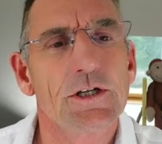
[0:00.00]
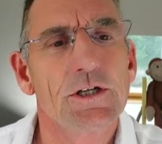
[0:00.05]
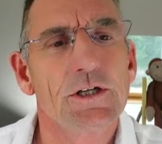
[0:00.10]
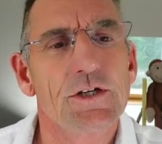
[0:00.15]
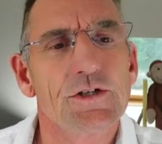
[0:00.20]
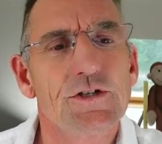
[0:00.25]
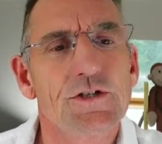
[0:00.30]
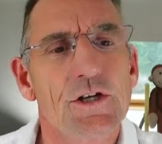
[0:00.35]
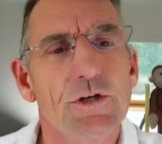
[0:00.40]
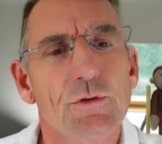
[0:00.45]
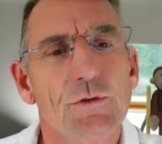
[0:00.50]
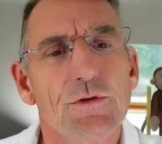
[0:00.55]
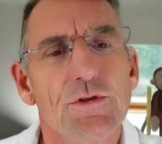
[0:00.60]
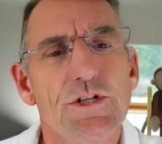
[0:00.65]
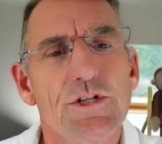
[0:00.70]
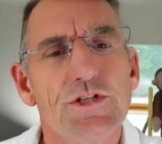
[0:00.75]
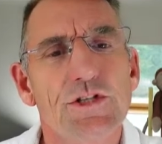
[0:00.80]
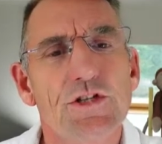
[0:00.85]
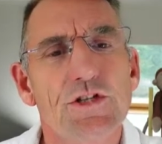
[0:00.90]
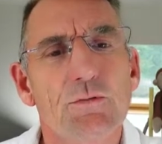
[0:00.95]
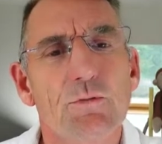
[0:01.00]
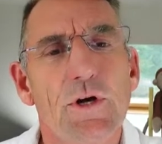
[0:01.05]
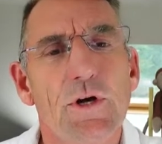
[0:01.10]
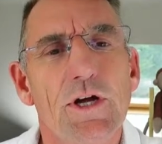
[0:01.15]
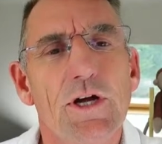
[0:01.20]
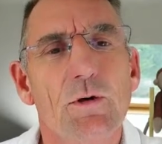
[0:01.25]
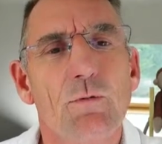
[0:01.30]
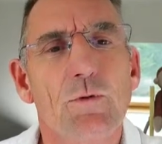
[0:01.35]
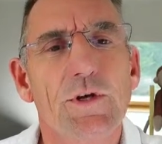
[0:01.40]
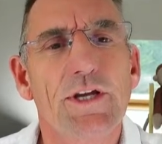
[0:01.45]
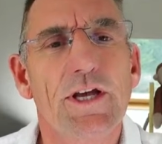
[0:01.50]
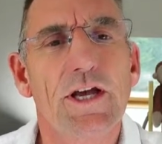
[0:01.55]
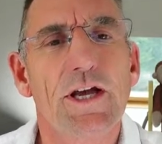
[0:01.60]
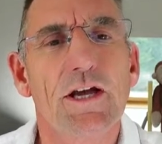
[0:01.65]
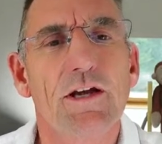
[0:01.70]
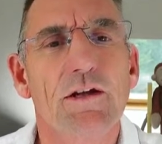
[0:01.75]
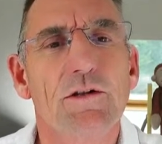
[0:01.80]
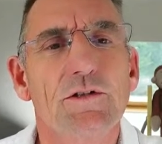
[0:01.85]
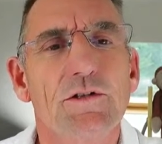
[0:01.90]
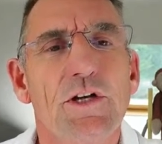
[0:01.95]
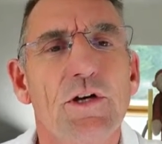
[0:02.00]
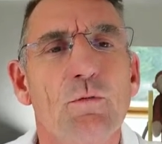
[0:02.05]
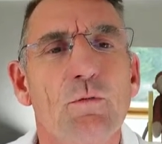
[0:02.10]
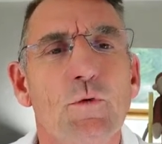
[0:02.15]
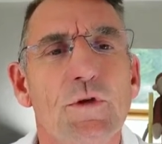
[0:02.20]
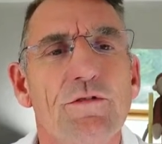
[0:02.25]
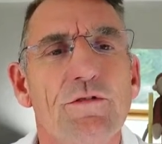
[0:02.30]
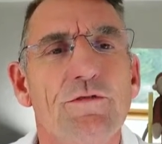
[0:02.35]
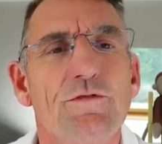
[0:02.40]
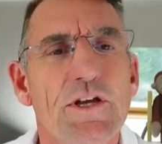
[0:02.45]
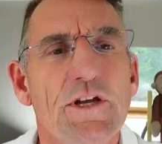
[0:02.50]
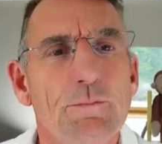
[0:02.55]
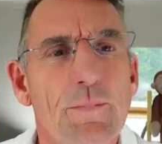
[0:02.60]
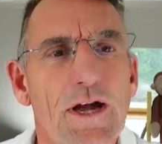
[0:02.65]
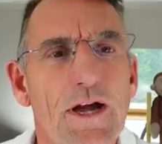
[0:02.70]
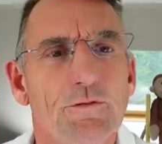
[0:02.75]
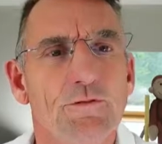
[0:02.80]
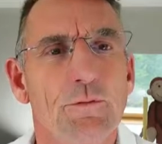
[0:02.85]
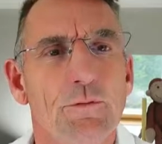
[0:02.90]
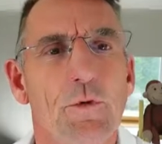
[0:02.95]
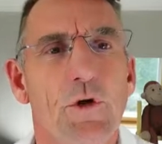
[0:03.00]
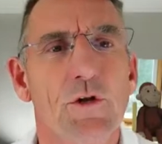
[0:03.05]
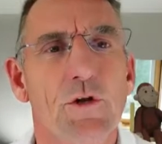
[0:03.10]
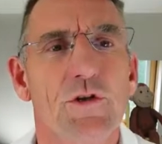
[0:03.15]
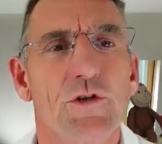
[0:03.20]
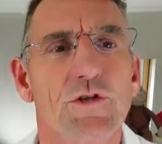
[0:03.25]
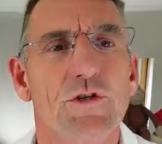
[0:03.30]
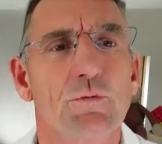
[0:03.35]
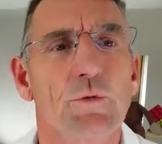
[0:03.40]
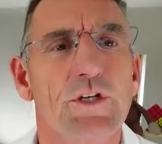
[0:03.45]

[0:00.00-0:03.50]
So this is where we get, with feedback from others,